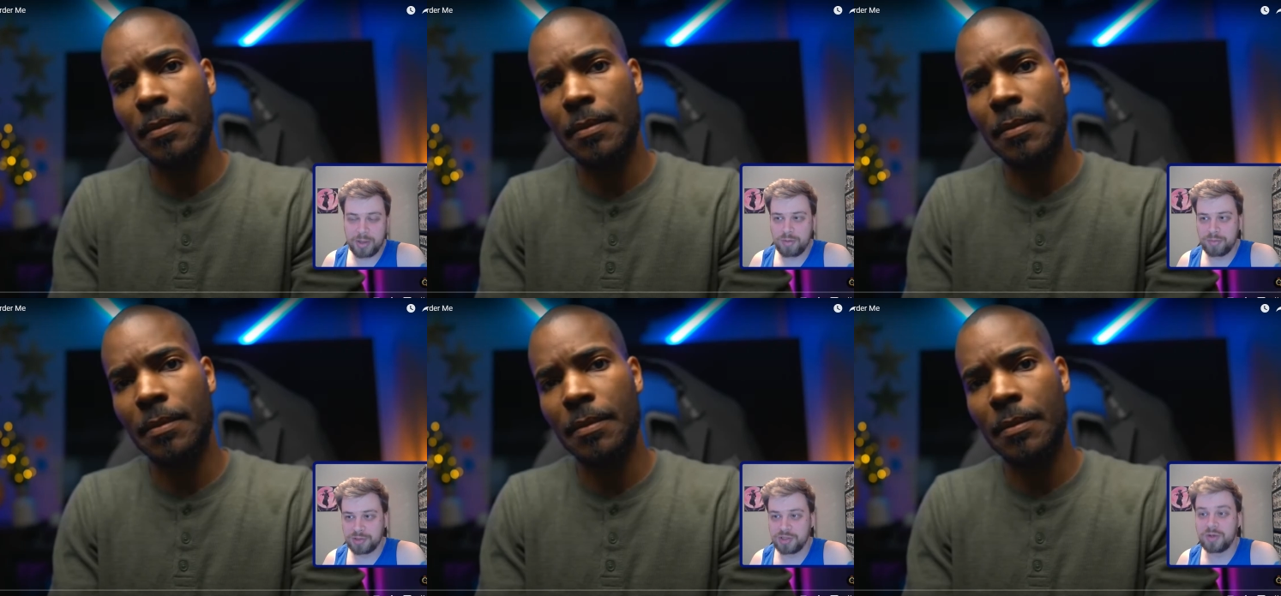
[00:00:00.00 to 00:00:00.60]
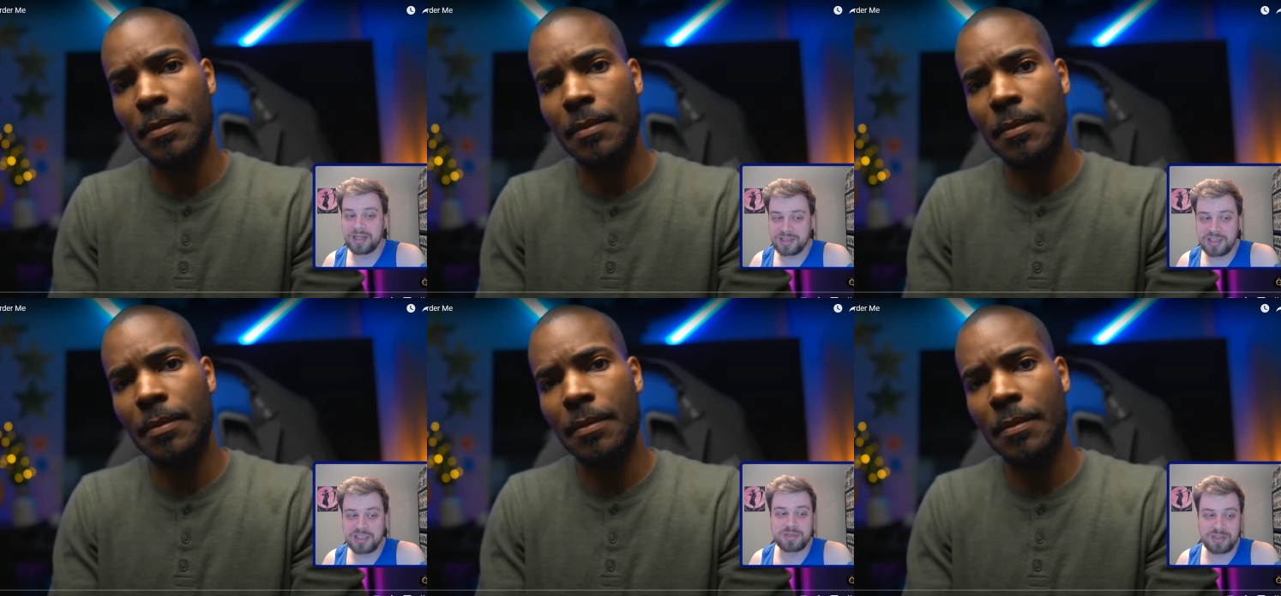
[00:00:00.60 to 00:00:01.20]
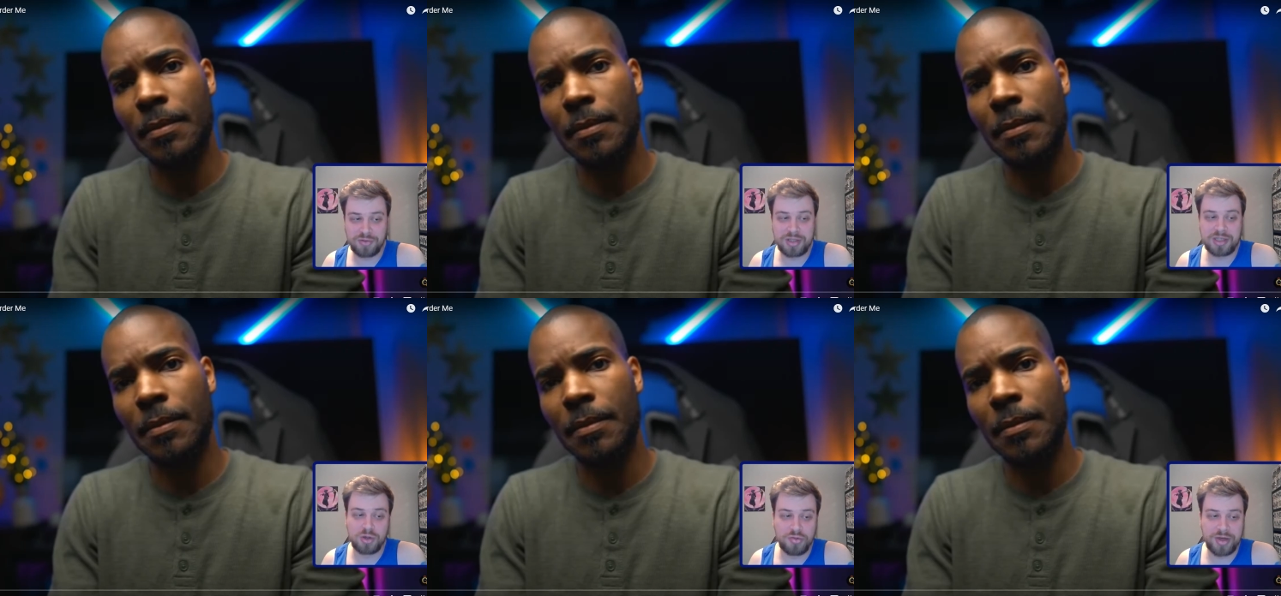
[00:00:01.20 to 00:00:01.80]
Speaker 1: other people do unless he
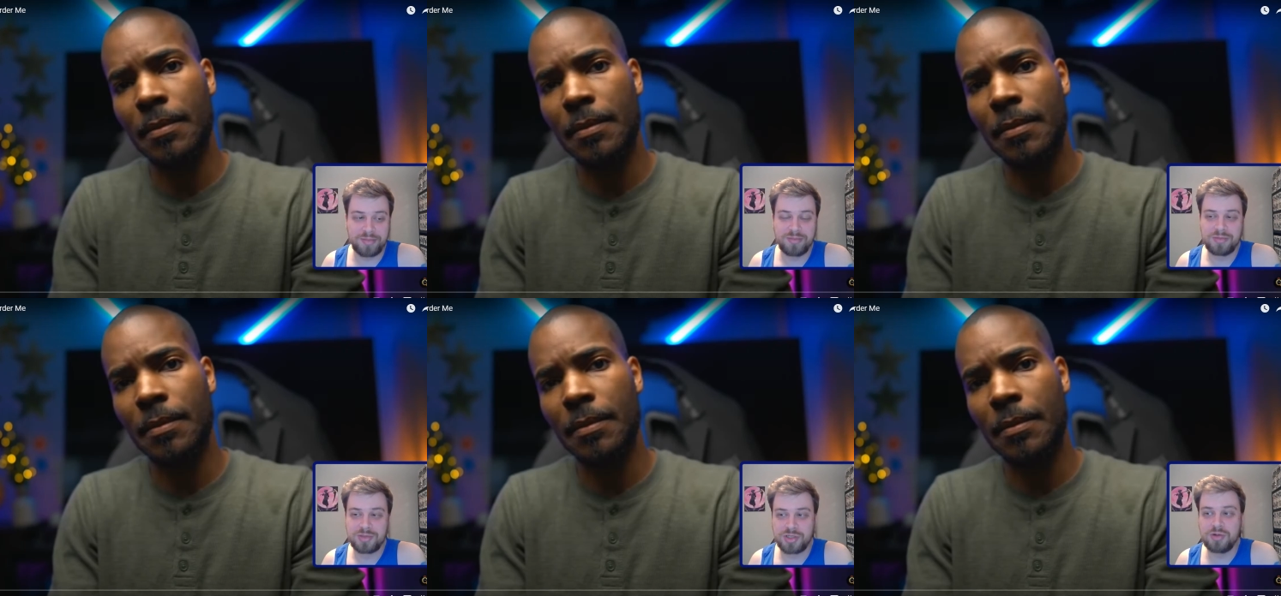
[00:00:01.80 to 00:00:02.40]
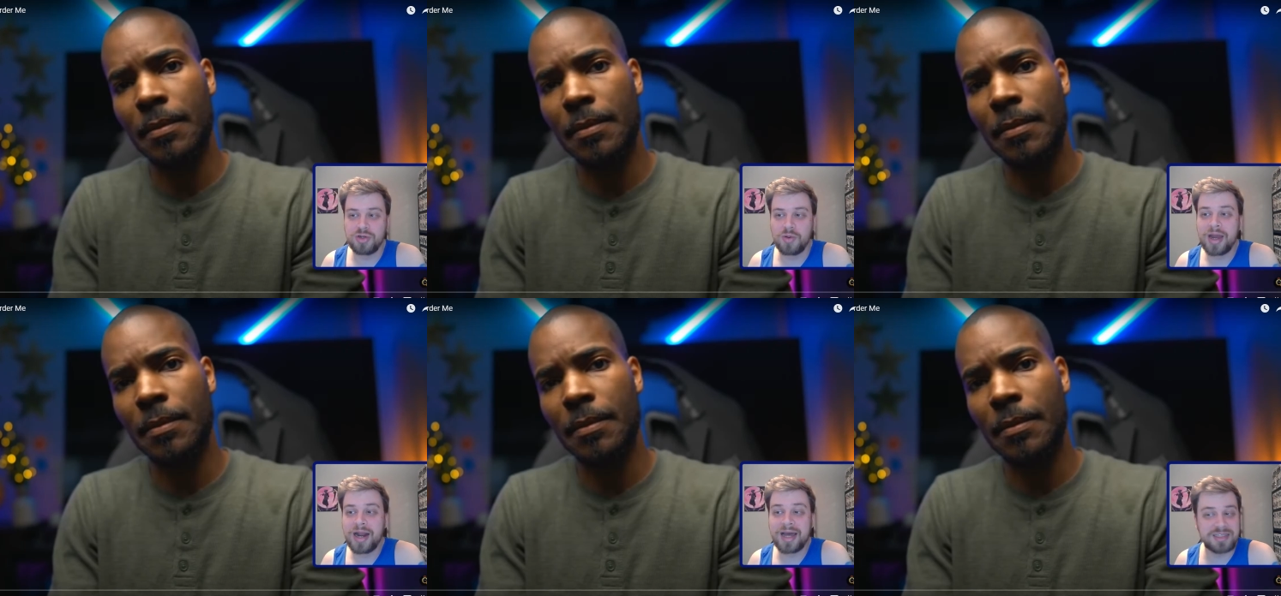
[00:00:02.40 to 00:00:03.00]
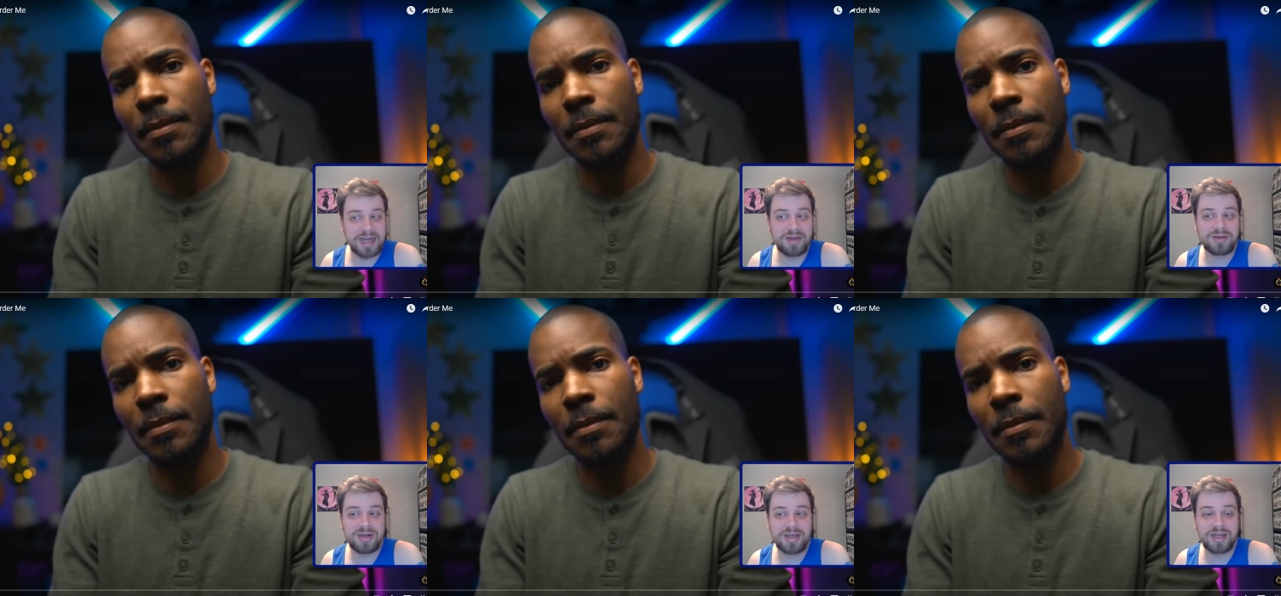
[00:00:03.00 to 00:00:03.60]
specifically told them to do it. And I
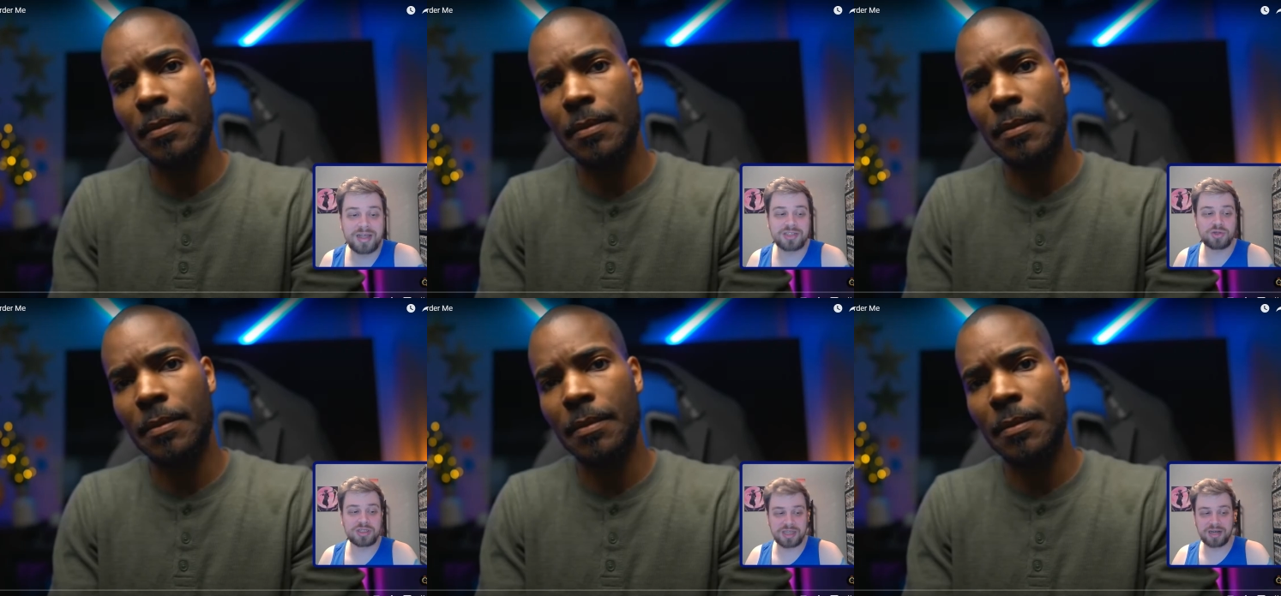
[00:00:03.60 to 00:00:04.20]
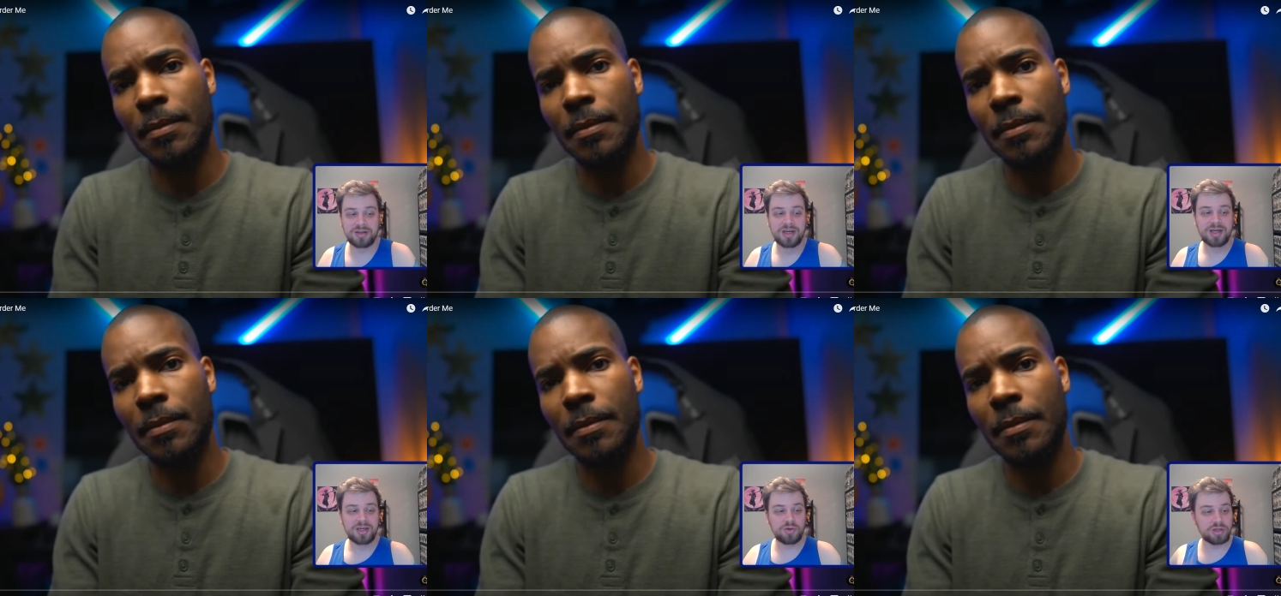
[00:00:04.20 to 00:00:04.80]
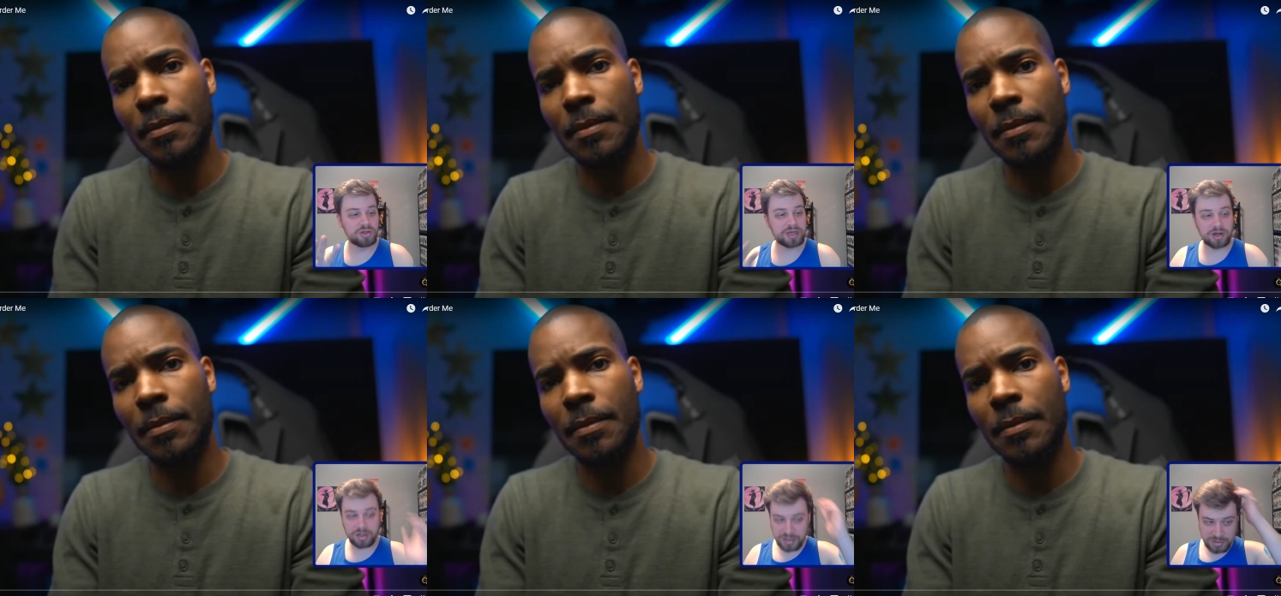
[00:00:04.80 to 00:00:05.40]
doubt and as you can tell, you can look
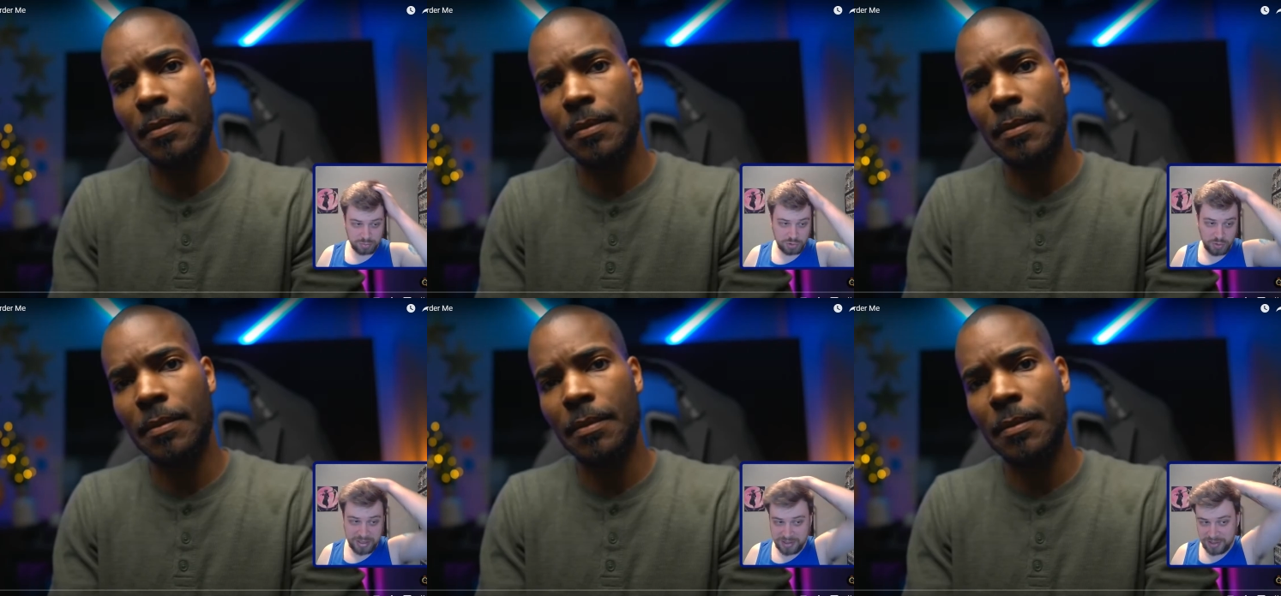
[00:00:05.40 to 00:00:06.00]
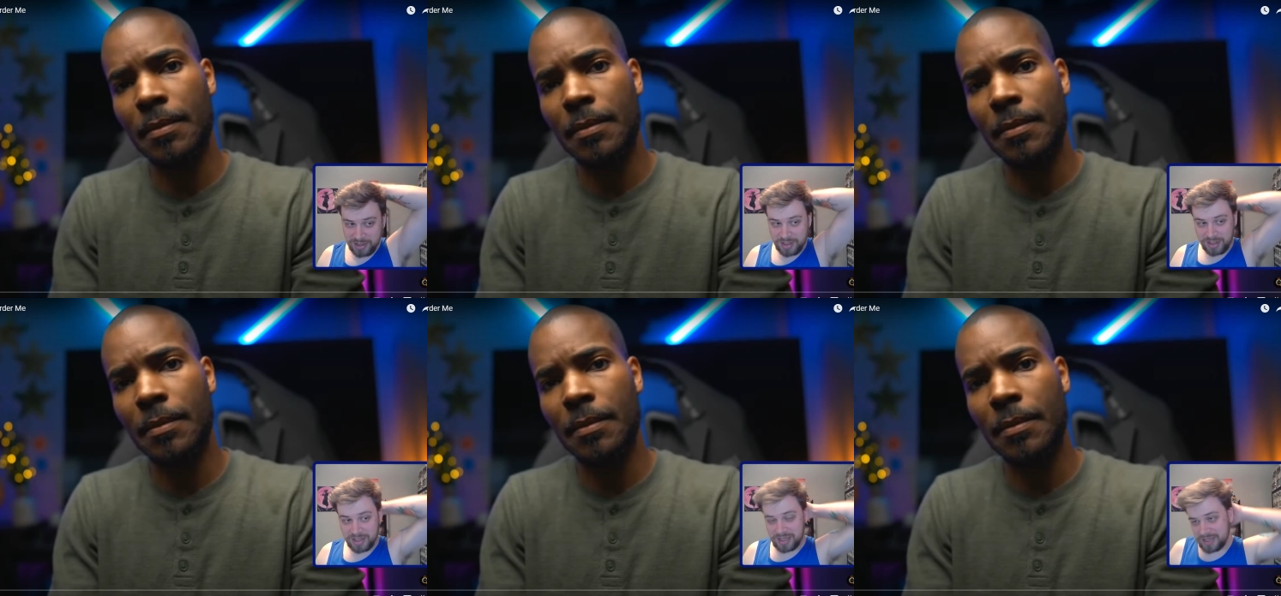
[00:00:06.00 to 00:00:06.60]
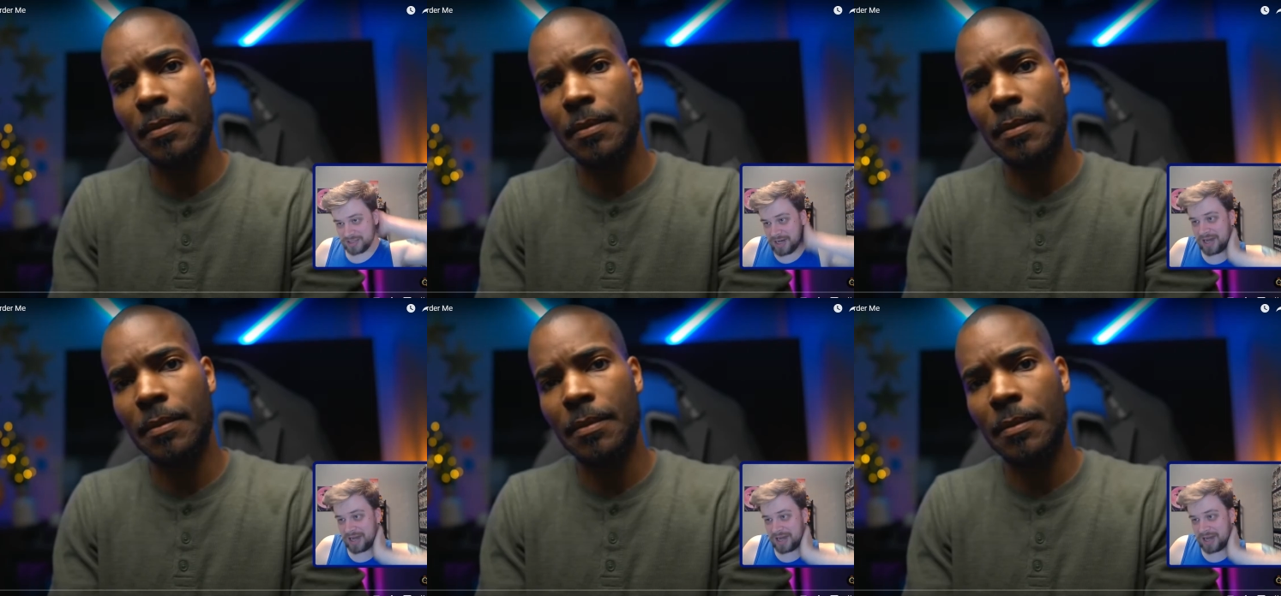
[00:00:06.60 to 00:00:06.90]
at all his tweets. He is